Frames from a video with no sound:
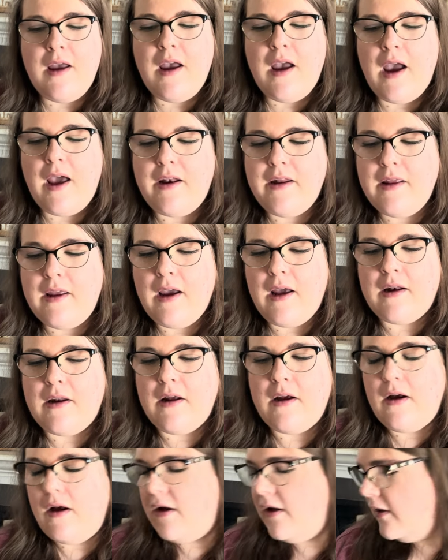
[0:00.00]
And again,
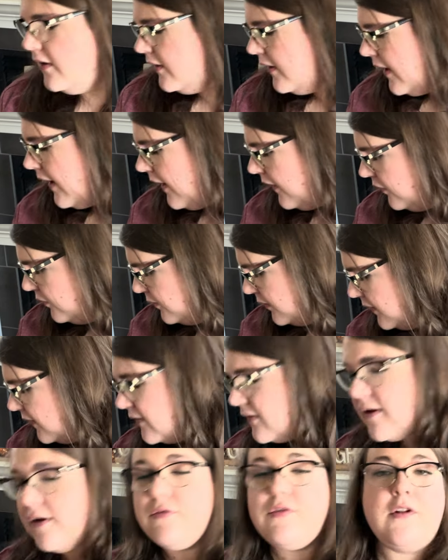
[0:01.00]
as with
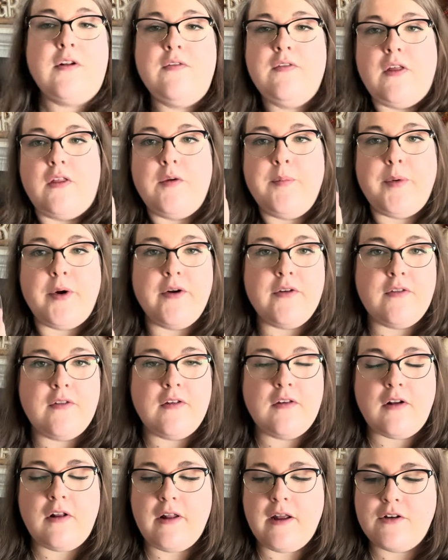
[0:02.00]
several of the other bars in
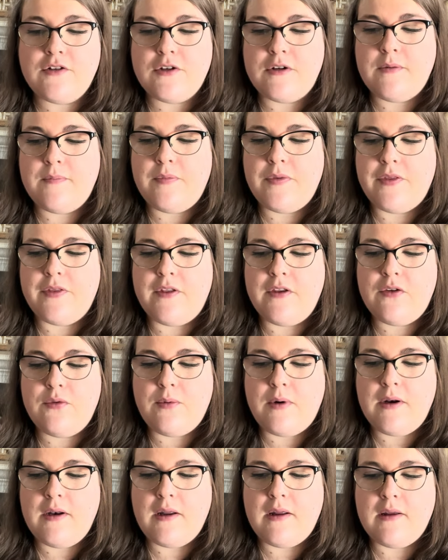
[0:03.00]
this collection, this
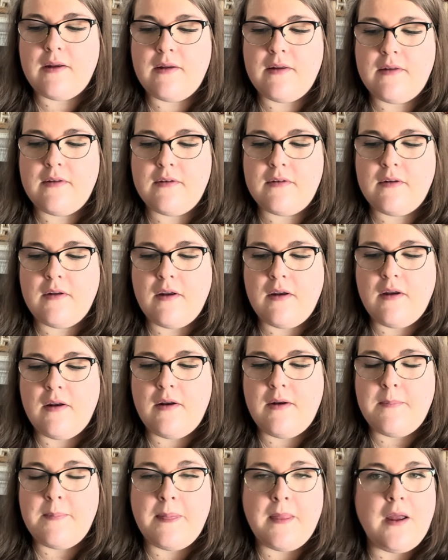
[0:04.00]
one is
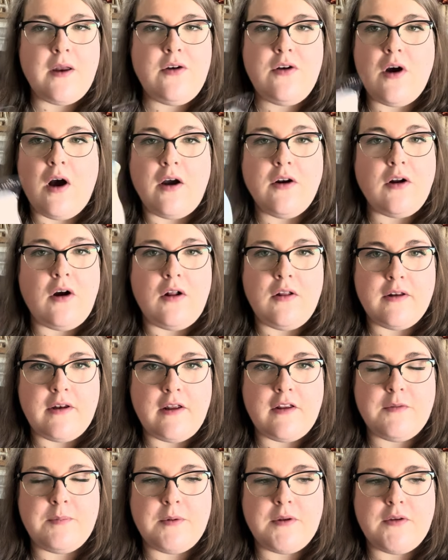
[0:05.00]
not holiday
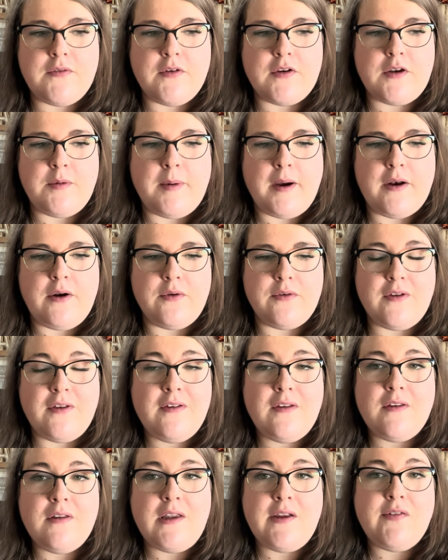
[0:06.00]
specific to my nose. This
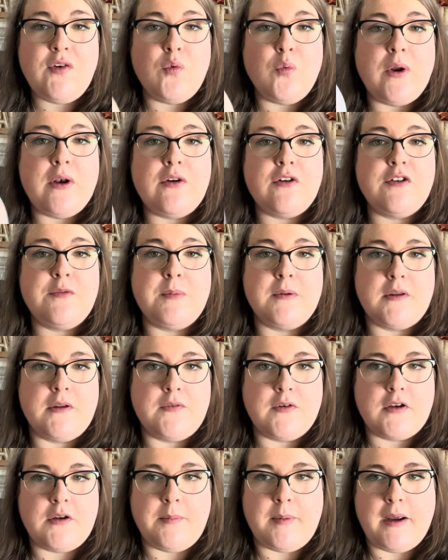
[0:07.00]
isn't even winter
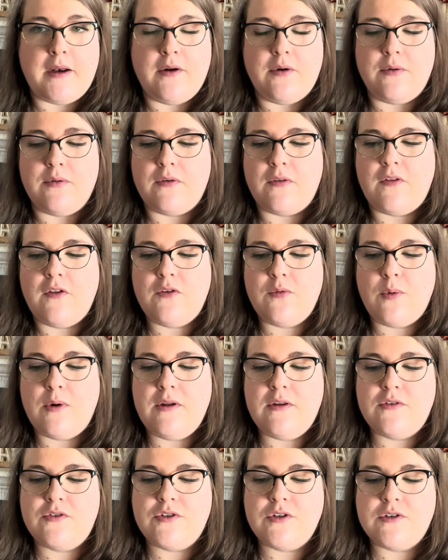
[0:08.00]
specific to my nose. This one
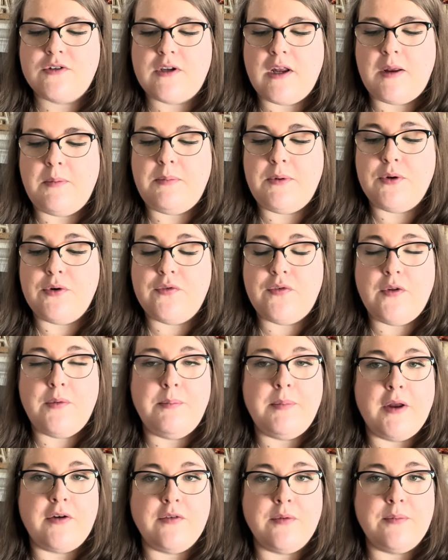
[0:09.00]
is just a beautiful
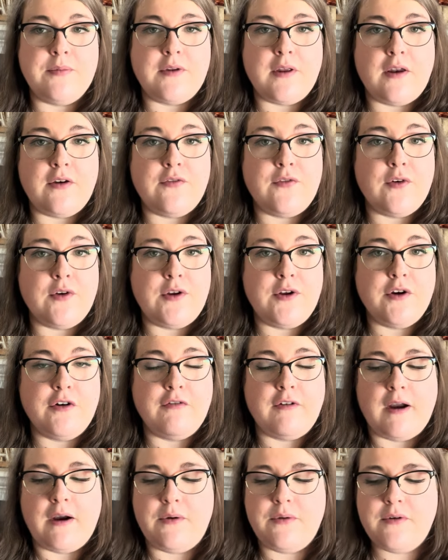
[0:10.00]
bedroom scent for year
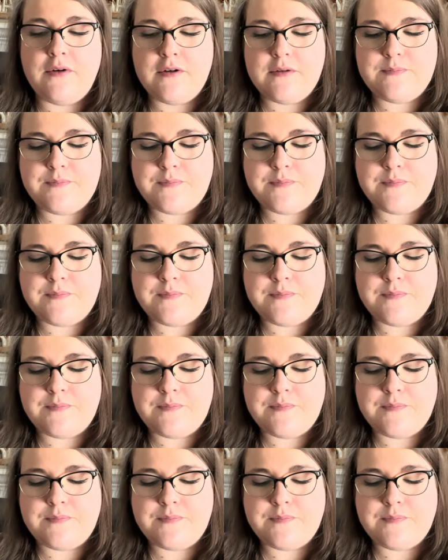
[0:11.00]
round.